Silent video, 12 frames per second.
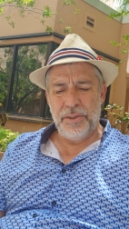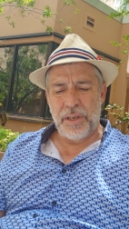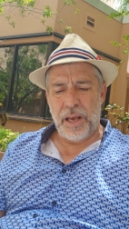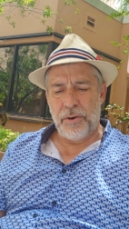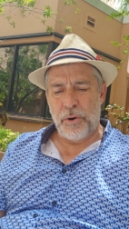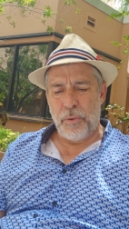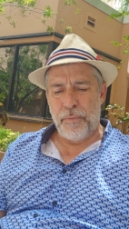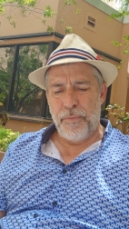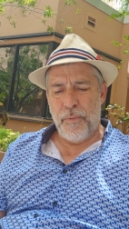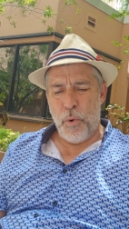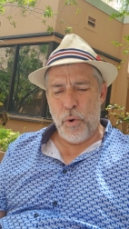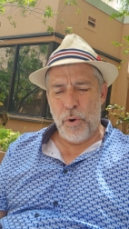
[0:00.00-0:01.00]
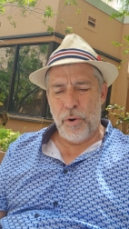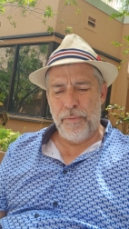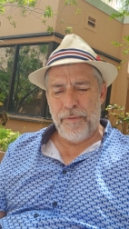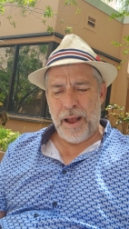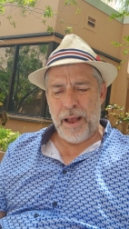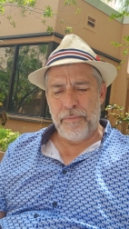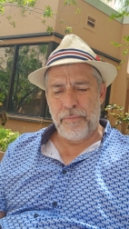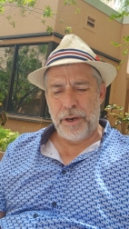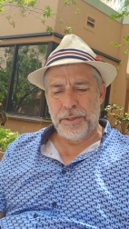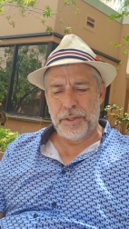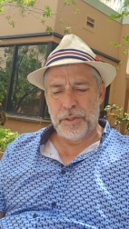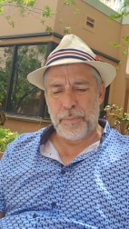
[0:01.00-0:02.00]
I don't know four or five
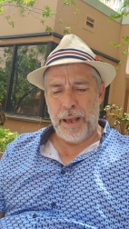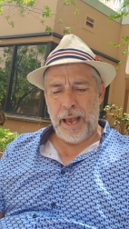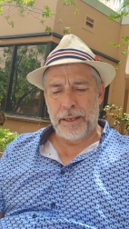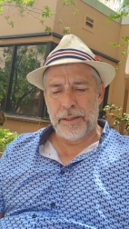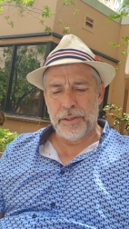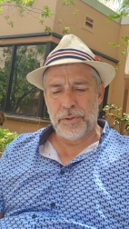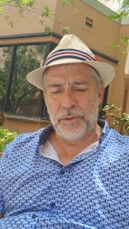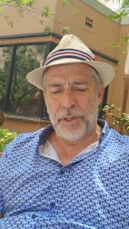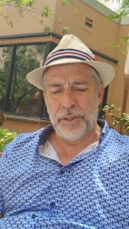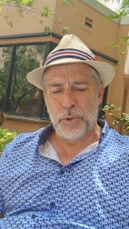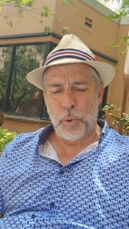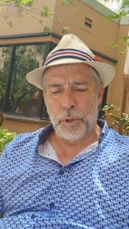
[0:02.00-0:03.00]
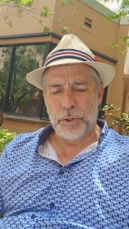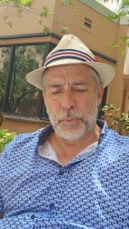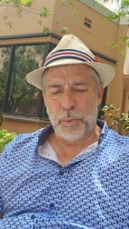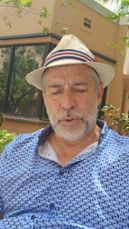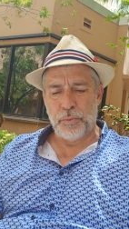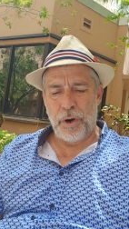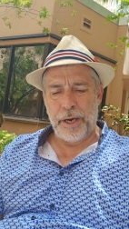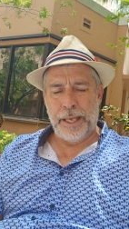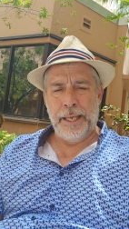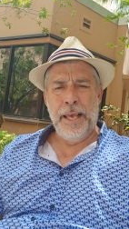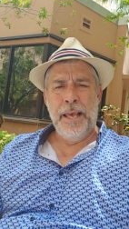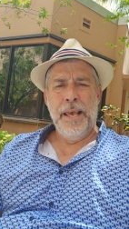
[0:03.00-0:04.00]
races back, this this horse was
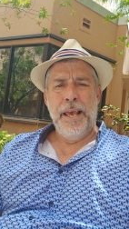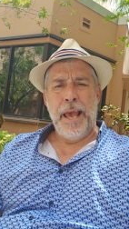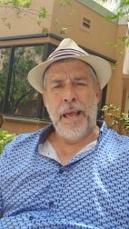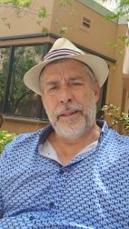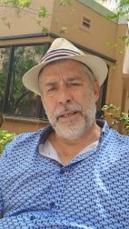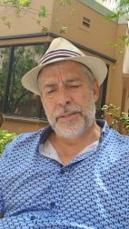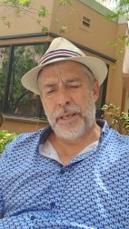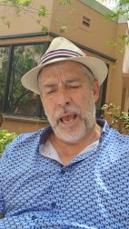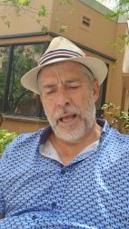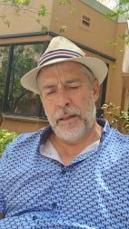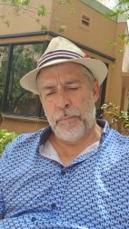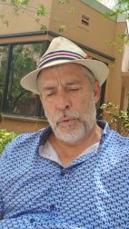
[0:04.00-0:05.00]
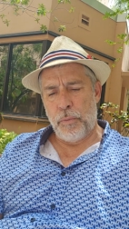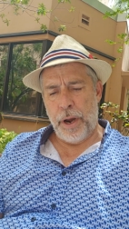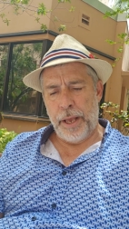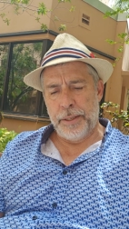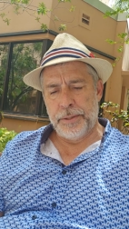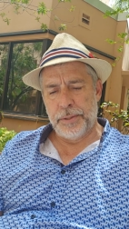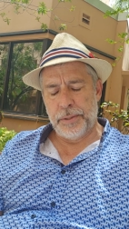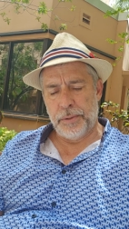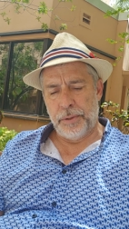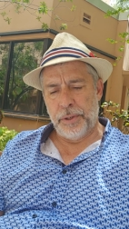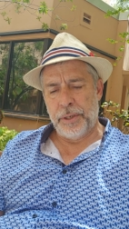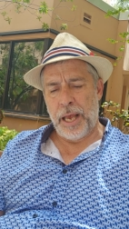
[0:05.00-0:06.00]
running at this caliber race,
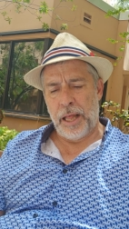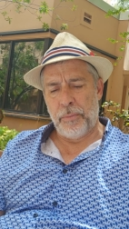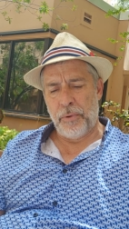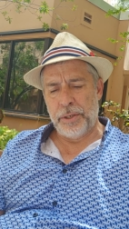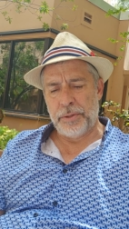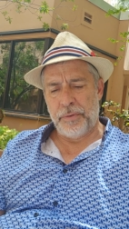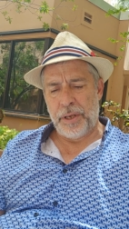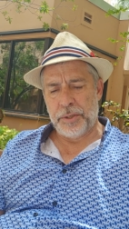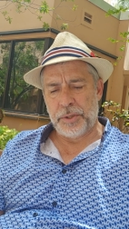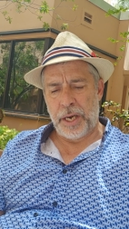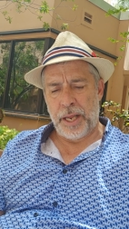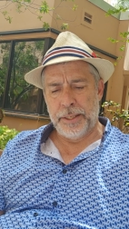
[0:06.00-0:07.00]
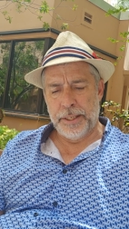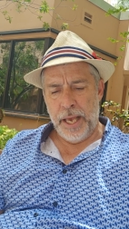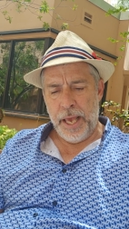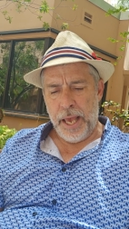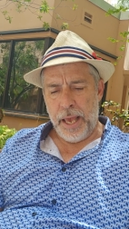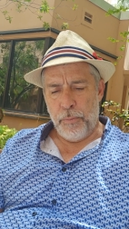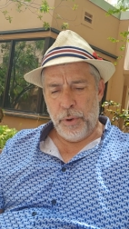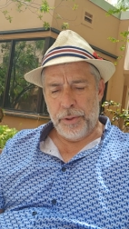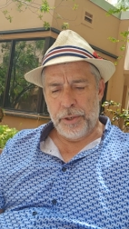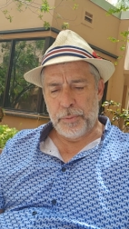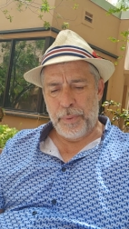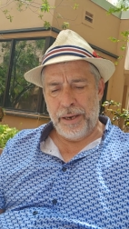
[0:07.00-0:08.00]
the caliber race of yesterday's,
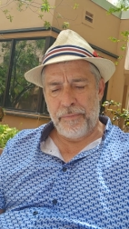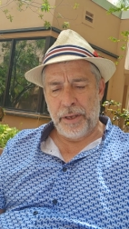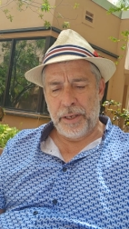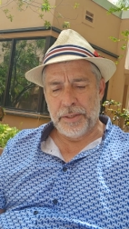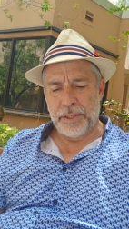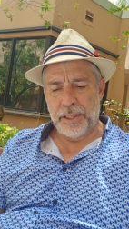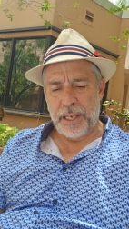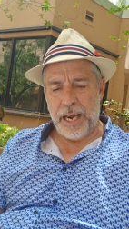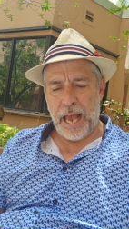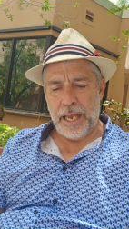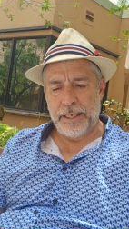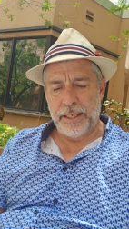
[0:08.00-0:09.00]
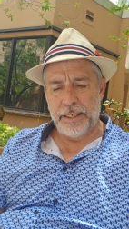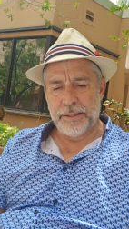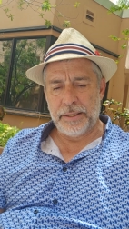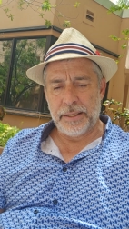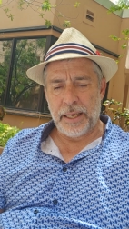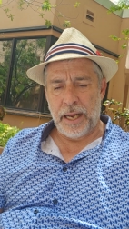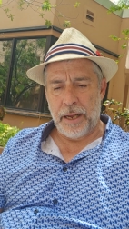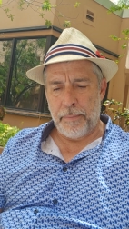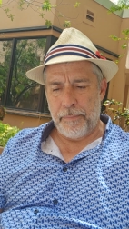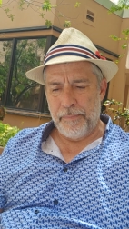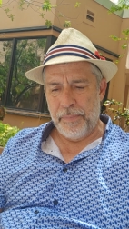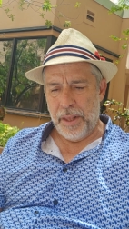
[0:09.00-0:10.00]
with speed figures in the 90s. Um,